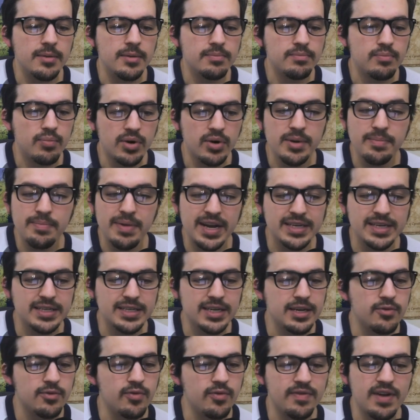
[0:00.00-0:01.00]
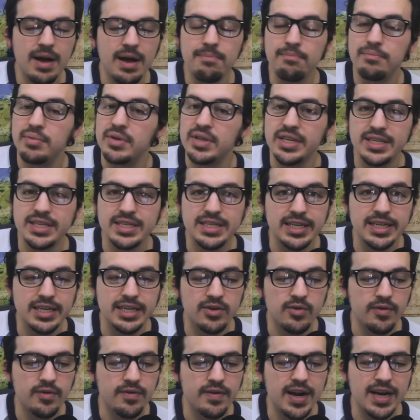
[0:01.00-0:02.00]
Pretty basic. We've got
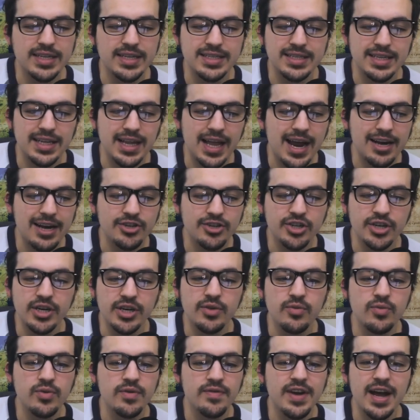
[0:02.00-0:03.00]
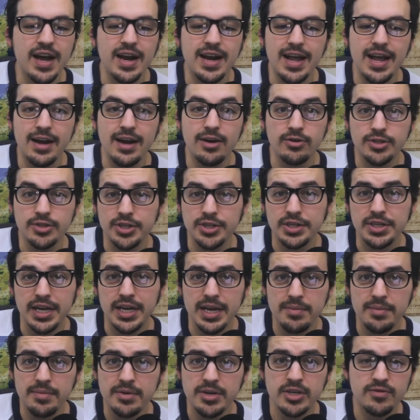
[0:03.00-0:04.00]
ballistic, we've got slashing, we've got energy
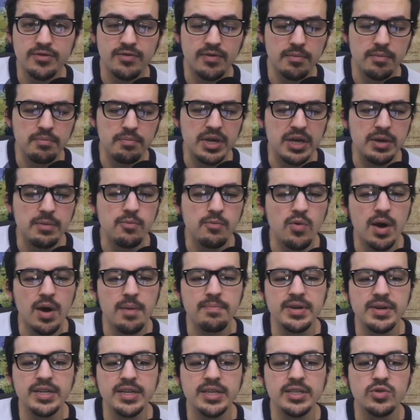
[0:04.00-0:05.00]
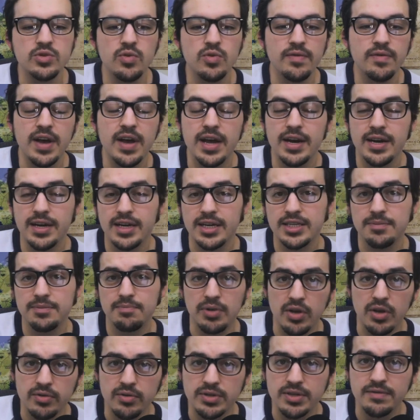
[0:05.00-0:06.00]
damage from beam weapons, we've got
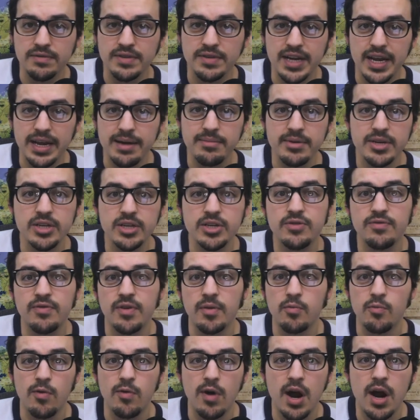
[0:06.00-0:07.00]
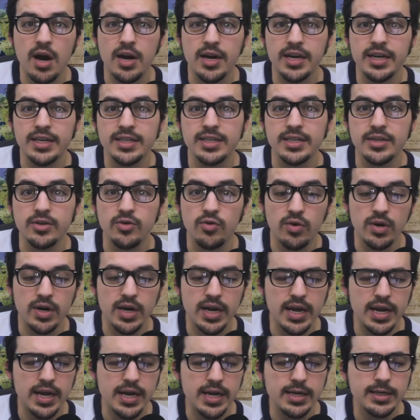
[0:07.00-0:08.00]
explosive damage from rockets and
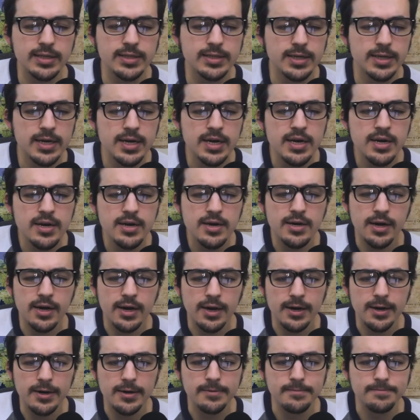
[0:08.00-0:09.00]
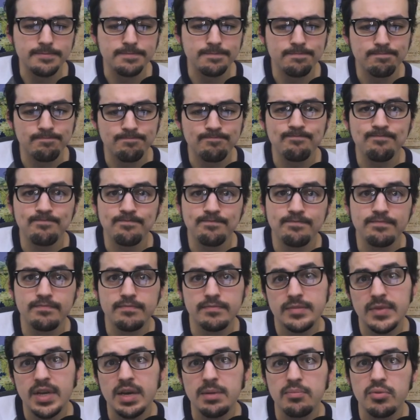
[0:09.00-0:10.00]
grenades. Um,
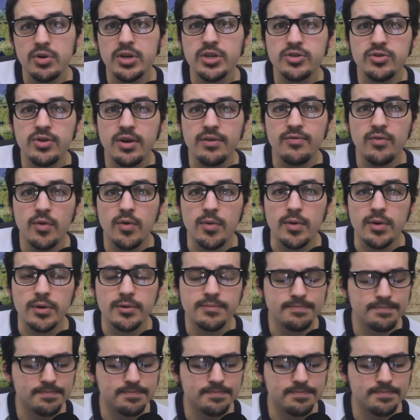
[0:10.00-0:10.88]
yeah, pretty straightforward.